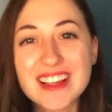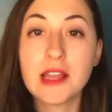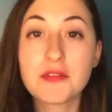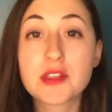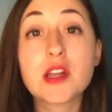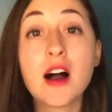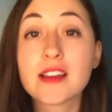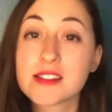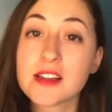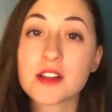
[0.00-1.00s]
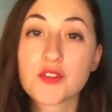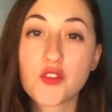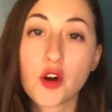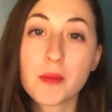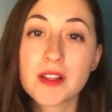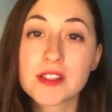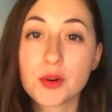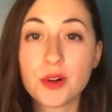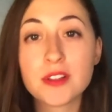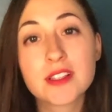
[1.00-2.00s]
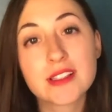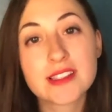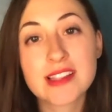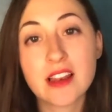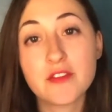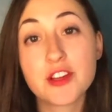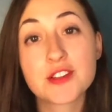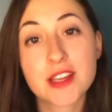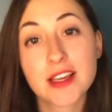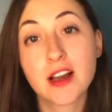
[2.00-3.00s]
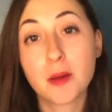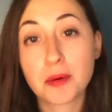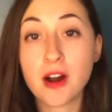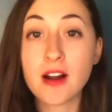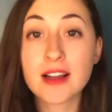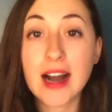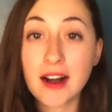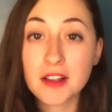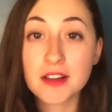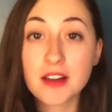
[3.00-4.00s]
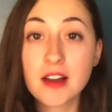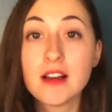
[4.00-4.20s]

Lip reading: If the dog is under 4 months old, instead of using a prong collar,